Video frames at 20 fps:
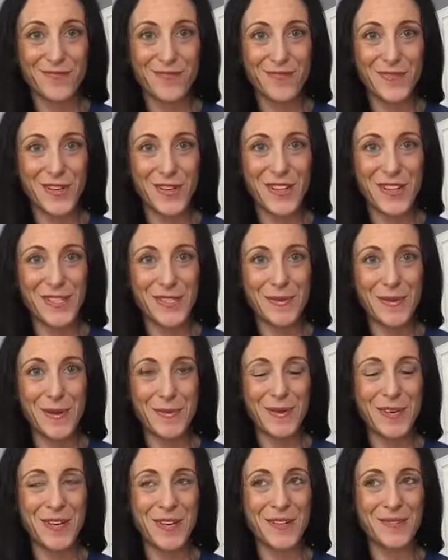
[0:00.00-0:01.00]
for this
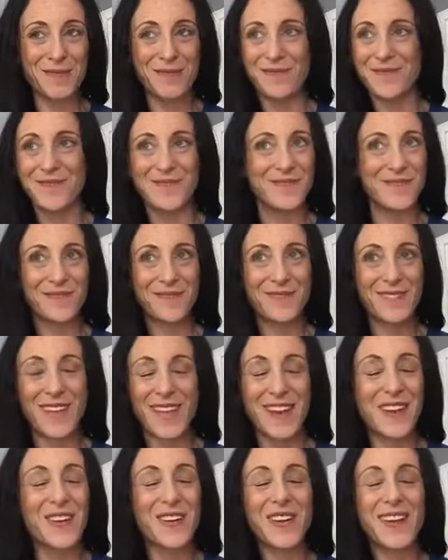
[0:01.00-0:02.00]
webinar,
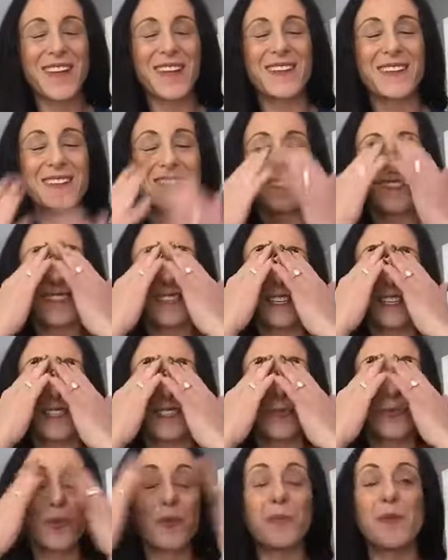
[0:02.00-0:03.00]
it
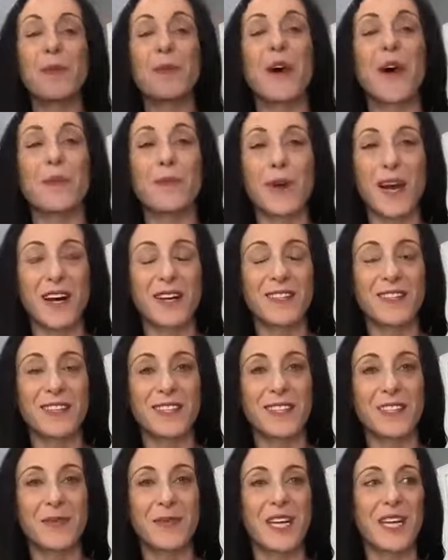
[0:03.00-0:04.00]
would be
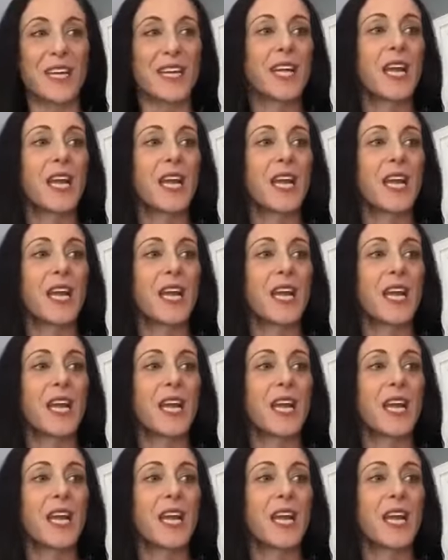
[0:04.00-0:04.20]
mind-boggling to me.